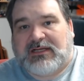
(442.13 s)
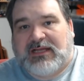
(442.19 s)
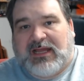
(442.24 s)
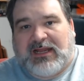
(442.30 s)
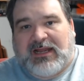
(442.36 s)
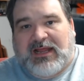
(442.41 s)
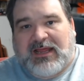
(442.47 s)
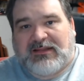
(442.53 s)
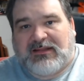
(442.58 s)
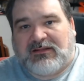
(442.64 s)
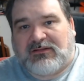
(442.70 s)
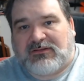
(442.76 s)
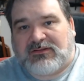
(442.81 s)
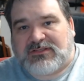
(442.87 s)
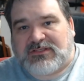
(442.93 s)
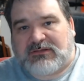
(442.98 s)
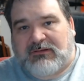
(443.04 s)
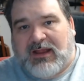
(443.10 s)
and I had the little
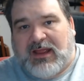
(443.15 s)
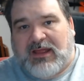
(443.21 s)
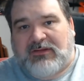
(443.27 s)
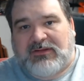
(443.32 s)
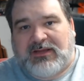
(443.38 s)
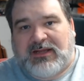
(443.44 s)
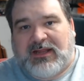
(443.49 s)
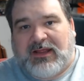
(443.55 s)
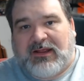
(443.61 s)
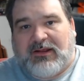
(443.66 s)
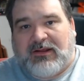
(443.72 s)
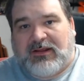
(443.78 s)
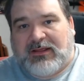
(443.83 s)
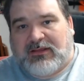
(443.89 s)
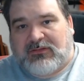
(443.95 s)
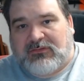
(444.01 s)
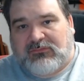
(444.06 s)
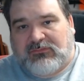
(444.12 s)
surrounding
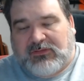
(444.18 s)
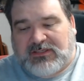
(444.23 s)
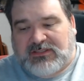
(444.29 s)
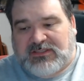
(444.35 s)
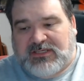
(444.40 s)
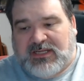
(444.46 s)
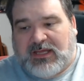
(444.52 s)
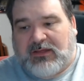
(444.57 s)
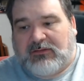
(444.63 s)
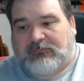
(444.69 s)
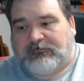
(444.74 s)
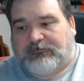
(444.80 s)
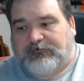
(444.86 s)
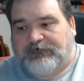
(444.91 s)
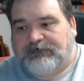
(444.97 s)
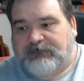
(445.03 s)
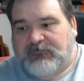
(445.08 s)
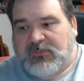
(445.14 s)
areas fleshed out.
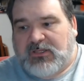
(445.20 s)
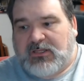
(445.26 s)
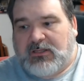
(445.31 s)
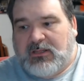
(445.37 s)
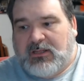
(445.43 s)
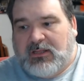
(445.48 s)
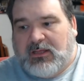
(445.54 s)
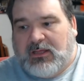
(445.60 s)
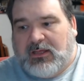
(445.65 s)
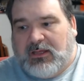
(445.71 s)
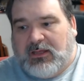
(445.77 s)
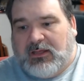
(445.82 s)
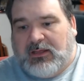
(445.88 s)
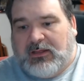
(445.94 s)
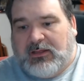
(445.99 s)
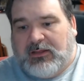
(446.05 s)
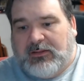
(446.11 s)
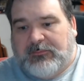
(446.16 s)

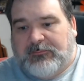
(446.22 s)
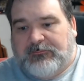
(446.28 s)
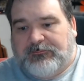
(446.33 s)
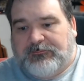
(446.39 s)
Um,